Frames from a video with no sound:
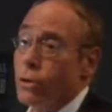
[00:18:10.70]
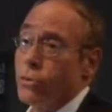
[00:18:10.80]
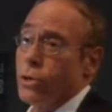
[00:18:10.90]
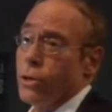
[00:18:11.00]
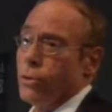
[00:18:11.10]

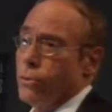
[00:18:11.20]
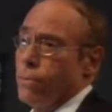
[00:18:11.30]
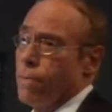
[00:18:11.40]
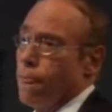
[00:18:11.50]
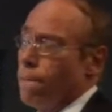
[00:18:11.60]
100 years.
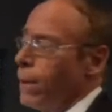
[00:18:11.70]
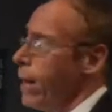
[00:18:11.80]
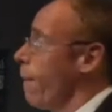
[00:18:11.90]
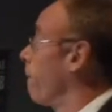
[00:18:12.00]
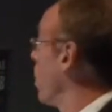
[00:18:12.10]

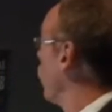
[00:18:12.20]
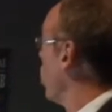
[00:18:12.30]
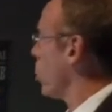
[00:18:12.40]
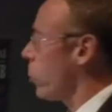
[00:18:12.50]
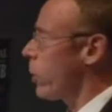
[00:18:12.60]
But if we
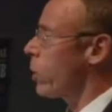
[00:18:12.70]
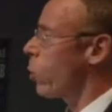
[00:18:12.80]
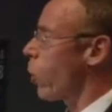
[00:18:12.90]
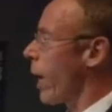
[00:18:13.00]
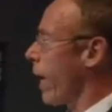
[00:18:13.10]
do it in a
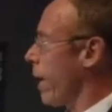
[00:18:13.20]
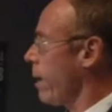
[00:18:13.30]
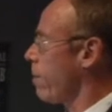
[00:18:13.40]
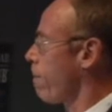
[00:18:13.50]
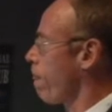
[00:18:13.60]

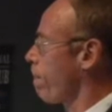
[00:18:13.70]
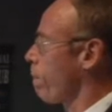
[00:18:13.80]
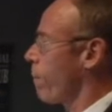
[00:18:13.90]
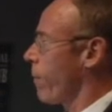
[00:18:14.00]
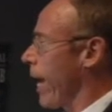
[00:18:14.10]
way
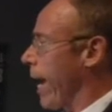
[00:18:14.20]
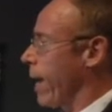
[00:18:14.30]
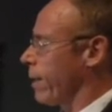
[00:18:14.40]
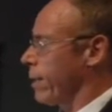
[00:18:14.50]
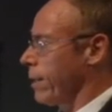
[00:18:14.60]

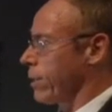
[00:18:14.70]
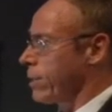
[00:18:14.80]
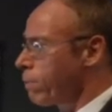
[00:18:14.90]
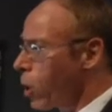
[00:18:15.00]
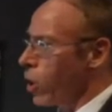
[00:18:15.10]
that is
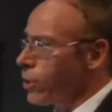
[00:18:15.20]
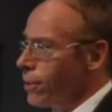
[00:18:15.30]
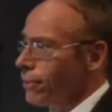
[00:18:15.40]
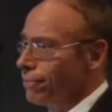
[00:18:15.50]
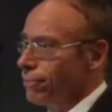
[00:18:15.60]
smart,
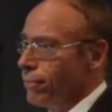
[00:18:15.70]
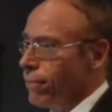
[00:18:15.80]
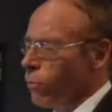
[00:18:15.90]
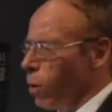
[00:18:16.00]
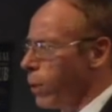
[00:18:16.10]

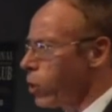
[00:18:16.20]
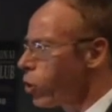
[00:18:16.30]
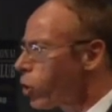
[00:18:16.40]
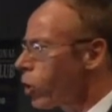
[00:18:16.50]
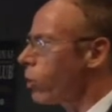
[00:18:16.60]
where we
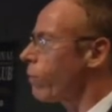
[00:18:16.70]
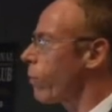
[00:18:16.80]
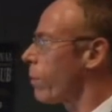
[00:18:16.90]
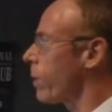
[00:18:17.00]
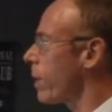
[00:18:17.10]
learn
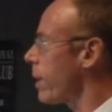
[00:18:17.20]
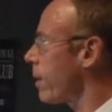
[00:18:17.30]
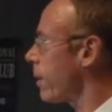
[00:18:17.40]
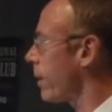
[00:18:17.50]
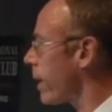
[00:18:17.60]
from the
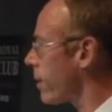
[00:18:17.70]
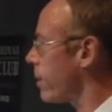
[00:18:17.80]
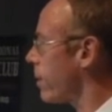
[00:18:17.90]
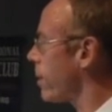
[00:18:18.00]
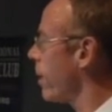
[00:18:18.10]

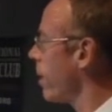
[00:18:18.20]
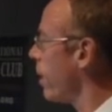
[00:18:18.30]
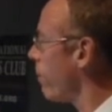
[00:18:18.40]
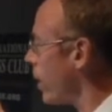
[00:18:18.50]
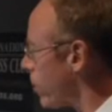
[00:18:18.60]
lessons
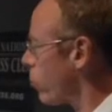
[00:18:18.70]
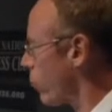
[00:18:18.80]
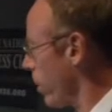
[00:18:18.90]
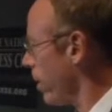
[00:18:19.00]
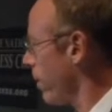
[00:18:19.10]
of
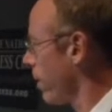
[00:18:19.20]
history,